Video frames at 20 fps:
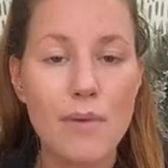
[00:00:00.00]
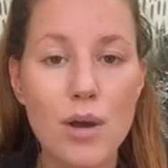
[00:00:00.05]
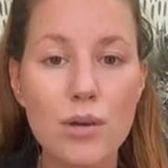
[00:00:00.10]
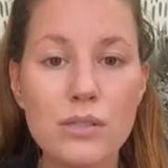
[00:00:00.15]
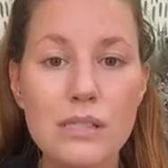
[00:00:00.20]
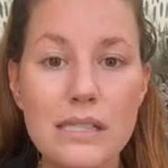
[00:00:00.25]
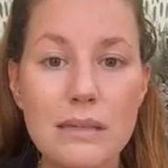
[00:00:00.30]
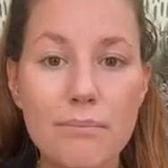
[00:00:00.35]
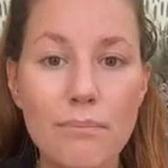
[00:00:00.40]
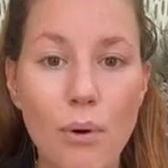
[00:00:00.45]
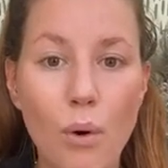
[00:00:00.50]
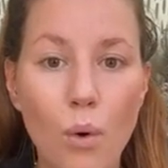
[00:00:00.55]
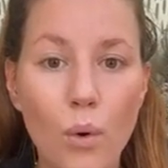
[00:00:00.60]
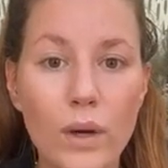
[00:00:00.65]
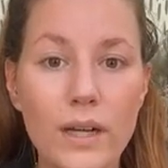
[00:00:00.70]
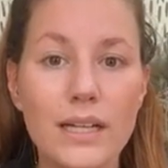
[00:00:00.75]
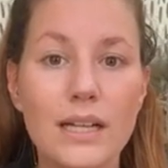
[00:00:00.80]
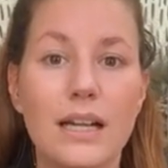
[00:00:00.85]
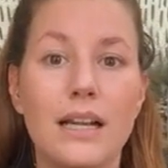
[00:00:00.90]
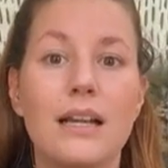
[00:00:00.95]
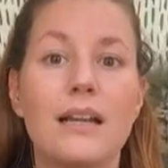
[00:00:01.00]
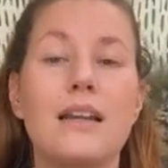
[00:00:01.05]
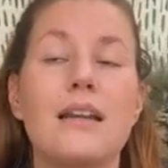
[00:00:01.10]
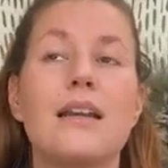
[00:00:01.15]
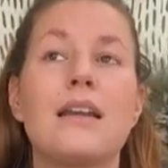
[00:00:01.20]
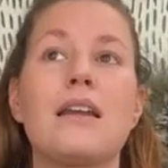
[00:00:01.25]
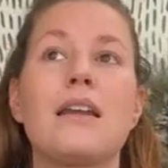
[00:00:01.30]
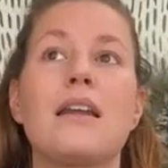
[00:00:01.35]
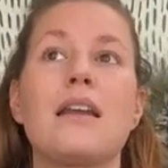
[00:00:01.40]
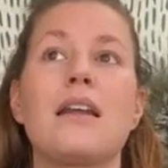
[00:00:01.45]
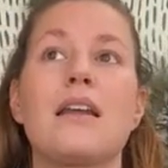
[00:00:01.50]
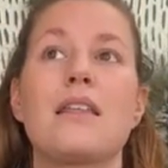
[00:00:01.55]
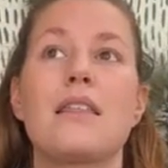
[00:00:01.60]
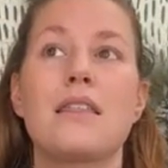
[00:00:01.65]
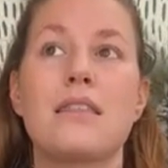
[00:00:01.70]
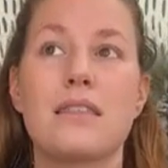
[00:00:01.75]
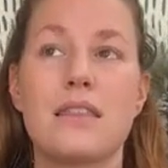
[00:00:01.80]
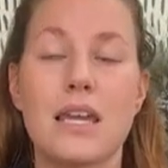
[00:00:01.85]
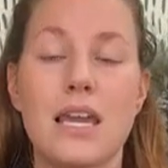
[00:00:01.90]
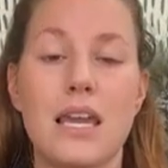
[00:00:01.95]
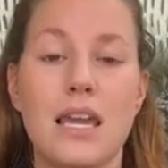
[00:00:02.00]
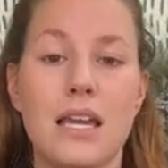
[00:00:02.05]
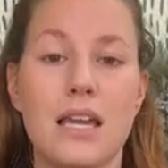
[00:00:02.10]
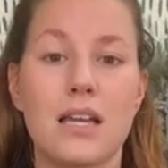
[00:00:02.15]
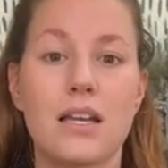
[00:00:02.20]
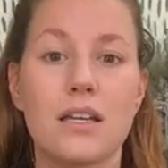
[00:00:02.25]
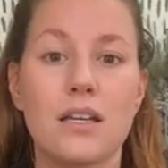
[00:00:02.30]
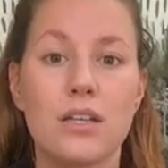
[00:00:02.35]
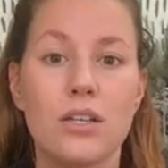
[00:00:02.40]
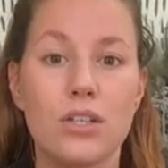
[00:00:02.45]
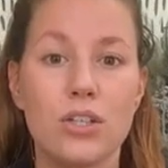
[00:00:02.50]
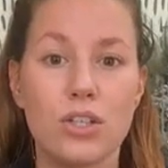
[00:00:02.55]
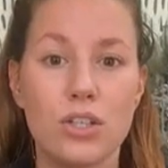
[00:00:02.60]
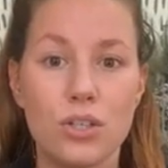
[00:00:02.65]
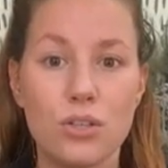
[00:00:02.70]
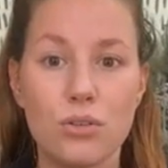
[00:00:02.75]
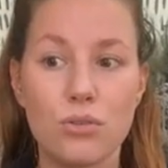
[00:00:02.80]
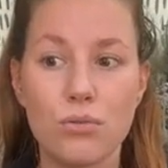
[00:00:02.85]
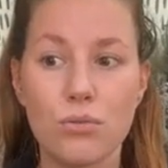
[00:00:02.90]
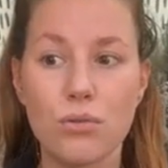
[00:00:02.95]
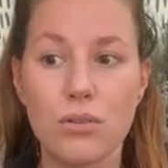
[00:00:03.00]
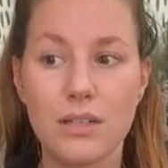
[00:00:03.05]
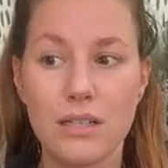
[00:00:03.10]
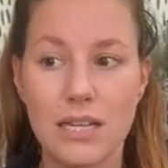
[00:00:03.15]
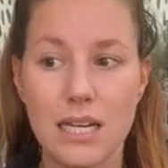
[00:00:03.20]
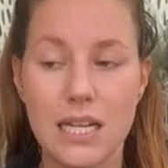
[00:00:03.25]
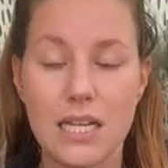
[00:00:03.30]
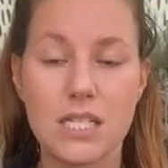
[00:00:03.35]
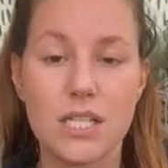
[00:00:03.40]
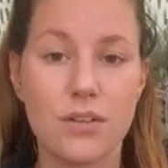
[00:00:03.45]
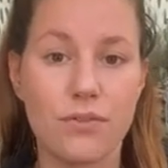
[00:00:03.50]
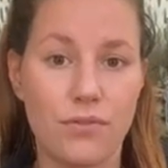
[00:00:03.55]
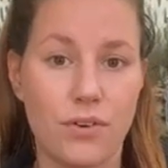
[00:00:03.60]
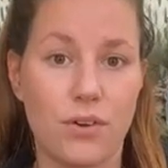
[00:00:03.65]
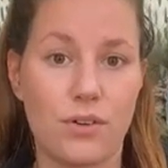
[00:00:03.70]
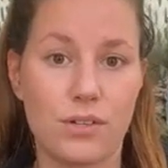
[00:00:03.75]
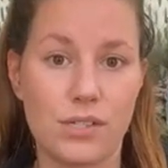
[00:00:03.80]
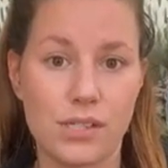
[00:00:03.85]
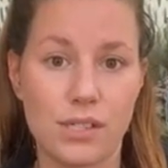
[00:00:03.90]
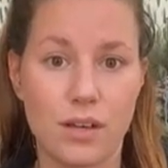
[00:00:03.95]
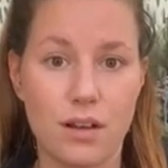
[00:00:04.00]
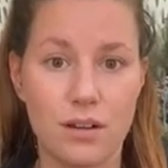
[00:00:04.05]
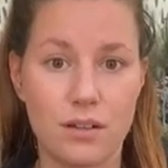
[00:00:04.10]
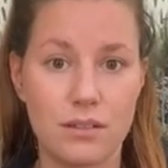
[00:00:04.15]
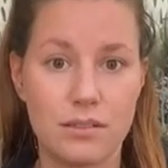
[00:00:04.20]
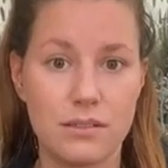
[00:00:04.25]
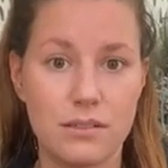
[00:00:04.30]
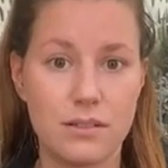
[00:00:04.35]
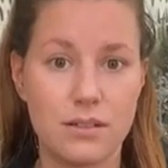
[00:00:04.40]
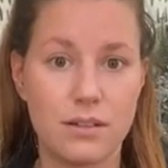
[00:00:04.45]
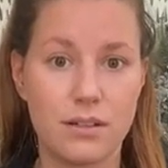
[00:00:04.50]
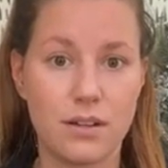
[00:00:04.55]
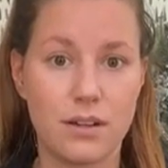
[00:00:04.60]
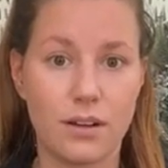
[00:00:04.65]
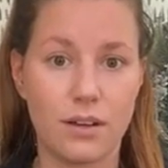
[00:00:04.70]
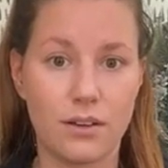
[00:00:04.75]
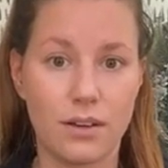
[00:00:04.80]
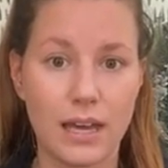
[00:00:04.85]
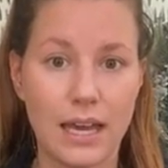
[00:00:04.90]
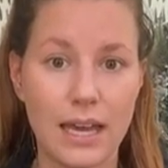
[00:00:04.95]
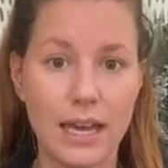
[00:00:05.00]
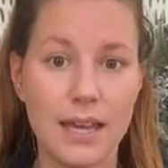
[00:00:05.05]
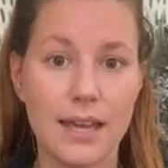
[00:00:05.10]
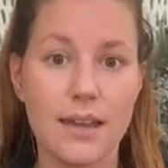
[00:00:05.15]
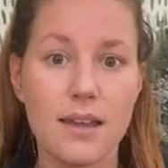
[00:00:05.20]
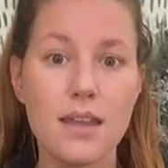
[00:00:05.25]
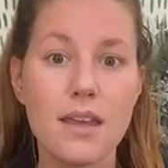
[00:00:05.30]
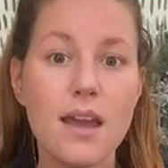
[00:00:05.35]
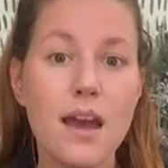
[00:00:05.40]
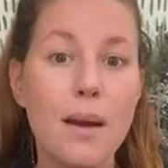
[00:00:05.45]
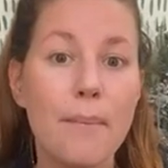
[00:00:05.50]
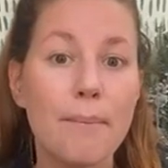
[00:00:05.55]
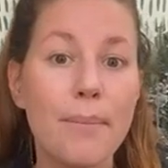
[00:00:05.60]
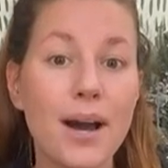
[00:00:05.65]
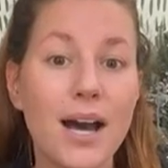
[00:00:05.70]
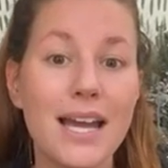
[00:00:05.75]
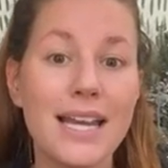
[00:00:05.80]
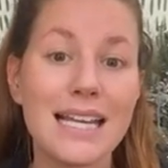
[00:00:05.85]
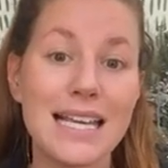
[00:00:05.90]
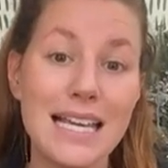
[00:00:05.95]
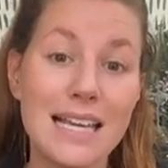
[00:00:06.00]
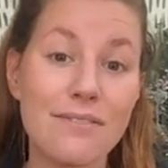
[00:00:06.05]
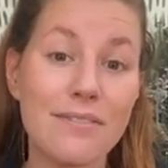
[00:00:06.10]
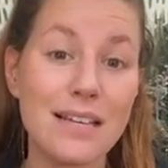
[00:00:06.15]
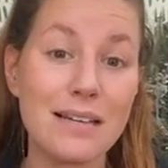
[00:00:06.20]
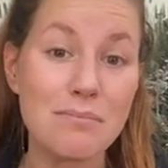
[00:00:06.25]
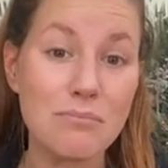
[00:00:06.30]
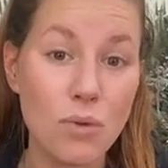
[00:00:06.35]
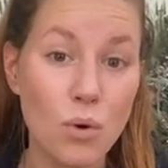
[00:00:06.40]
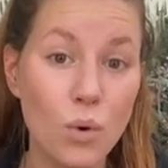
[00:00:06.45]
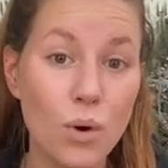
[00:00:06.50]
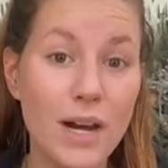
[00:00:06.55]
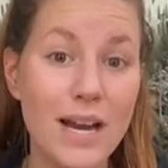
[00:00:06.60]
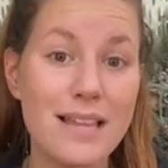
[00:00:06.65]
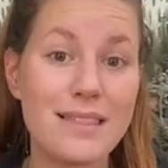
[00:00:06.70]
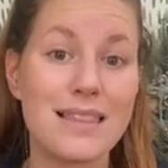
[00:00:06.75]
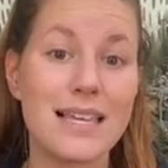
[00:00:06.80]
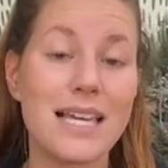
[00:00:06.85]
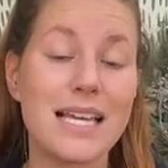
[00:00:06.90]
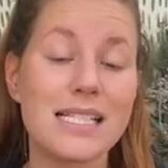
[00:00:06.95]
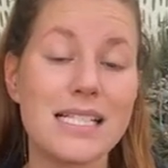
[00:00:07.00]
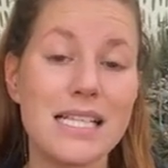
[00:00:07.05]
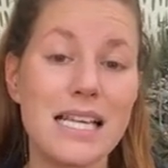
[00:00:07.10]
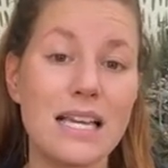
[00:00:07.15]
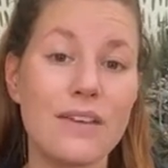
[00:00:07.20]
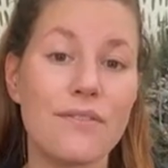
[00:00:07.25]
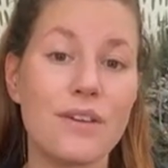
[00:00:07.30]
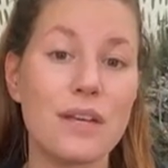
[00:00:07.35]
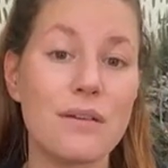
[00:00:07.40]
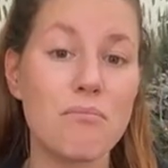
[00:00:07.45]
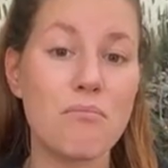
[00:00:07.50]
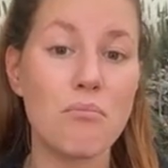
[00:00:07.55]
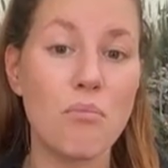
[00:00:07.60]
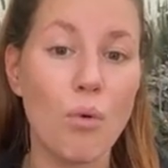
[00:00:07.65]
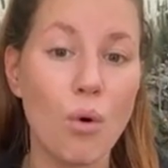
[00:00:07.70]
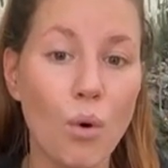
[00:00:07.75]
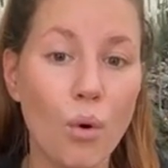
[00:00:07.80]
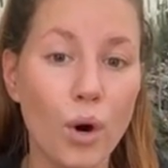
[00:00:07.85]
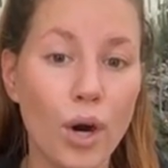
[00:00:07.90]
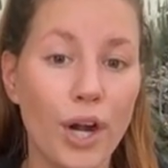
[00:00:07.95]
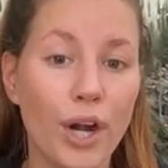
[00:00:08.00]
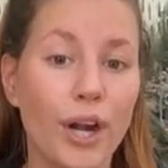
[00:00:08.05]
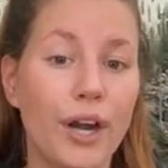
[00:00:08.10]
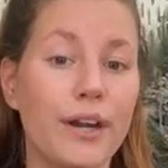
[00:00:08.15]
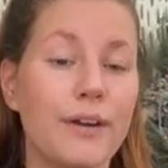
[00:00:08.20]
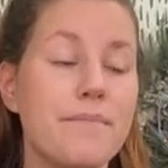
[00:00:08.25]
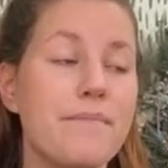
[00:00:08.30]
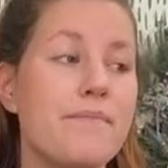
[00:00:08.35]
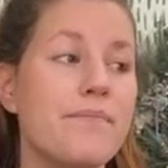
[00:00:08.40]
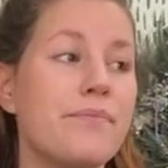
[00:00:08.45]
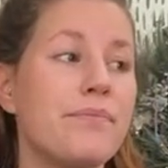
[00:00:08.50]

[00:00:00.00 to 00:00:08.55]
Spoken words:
most important thing you need to focus on, okay? But even more, I think it's even more